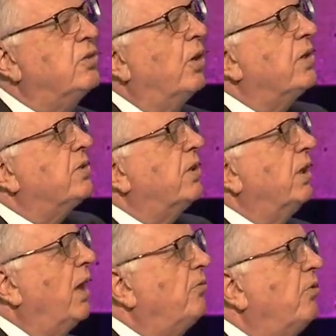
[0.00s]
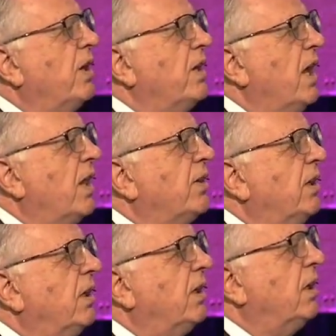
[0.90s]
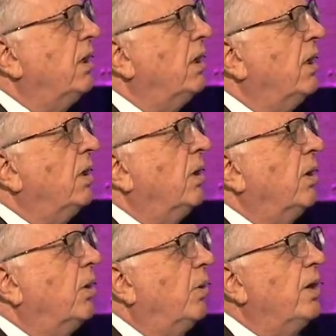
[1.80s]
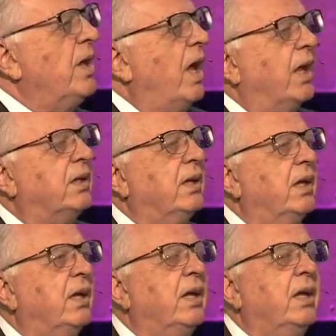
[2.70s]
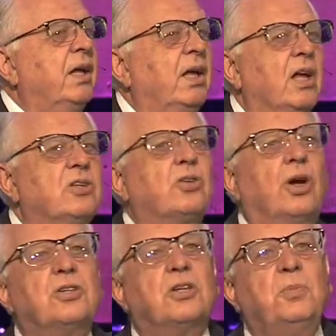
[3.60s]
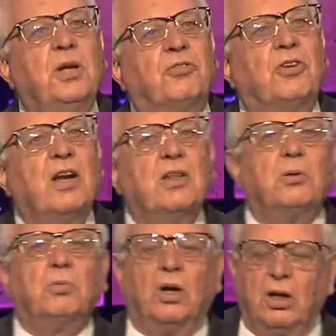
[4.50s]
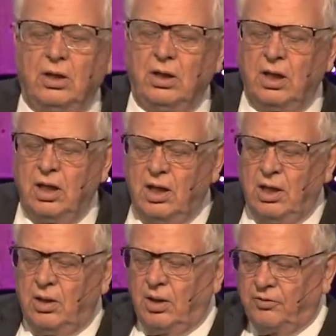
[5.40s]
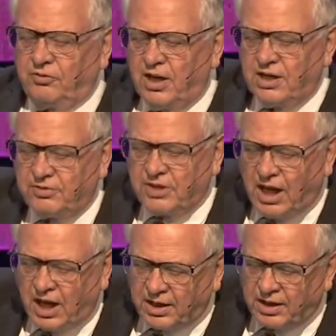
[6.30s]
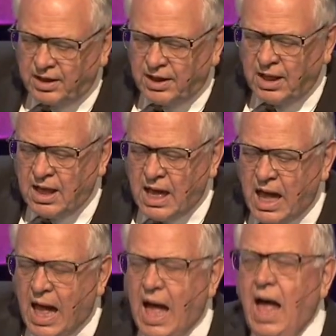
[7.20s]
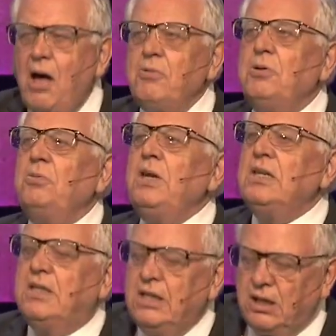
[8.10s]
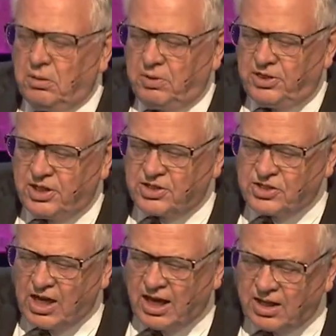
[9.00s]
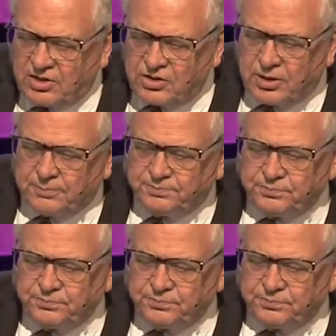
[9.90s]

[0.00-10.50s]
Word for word: a choice to love one another or not, a choice to be a friend of the world or a friend of God. How do we deal with this challenge?